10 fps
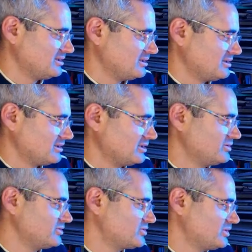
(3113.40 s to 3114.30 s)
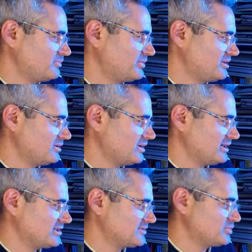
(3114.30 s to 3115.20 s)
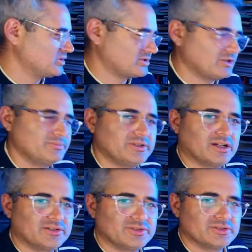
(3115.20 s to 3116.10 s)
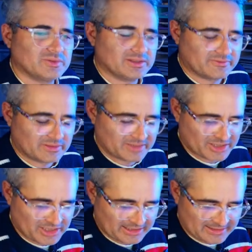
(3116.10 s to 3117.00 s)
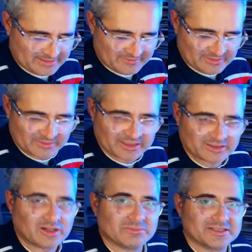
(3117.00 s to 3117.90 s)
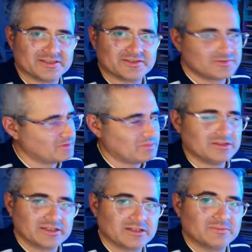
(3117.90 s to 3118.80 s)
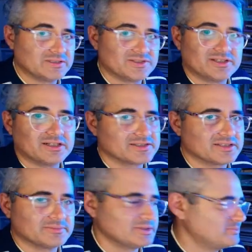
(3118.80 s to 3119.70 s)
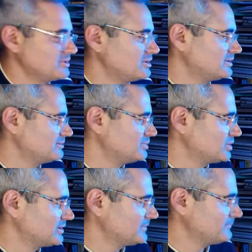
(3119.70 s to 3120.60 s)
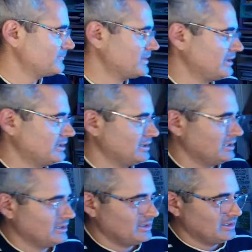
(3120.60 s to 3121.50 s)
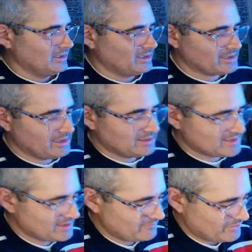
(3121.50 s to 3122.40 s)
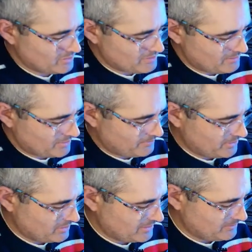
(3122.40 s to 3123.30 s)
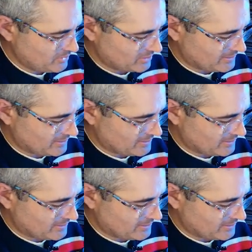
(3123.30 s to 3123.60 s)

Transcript: can you draw Pillow X book? Toby, are you the one from the chat, from the comments, from all the comments they're asking about Pillow and book? Okay, let's see if I remember Pillow and book.